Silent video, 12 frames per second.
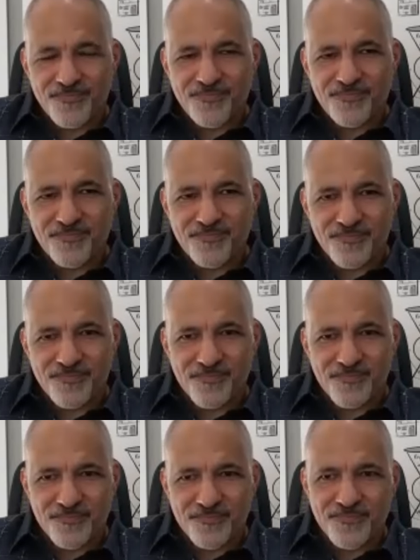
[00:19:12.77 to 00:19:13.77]

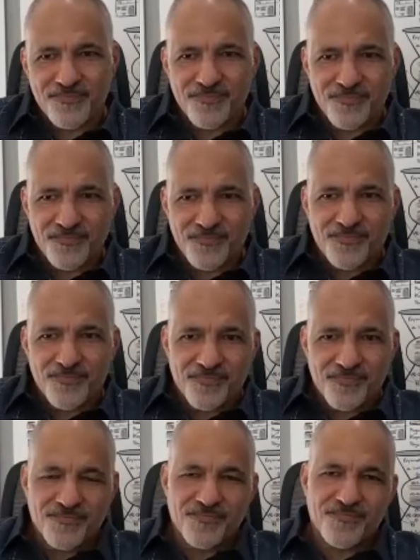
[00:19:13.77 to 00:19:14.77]

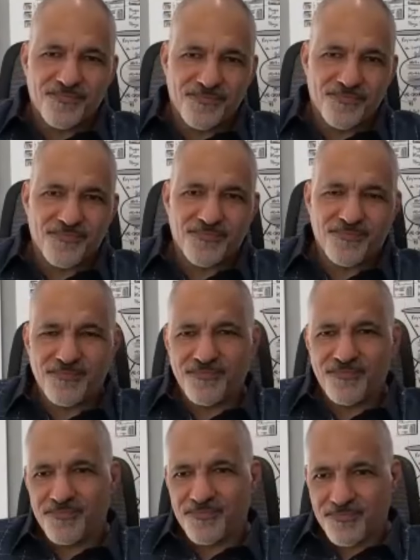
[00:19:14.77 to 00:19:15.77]

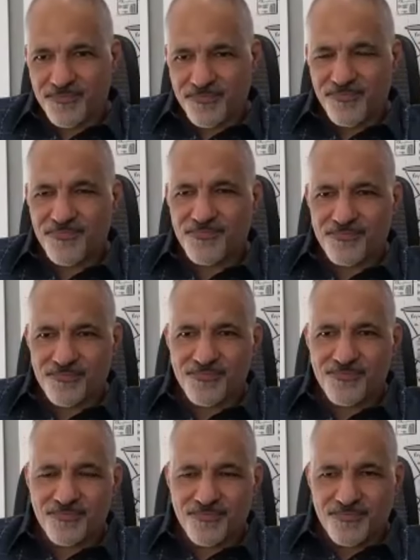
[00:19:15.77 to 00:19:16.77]

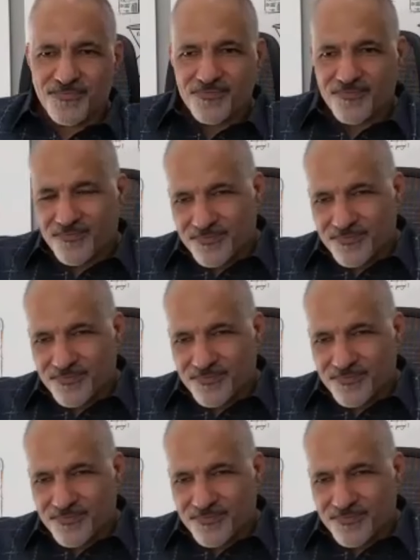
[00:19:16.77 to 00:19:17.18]
The person shown says nothing.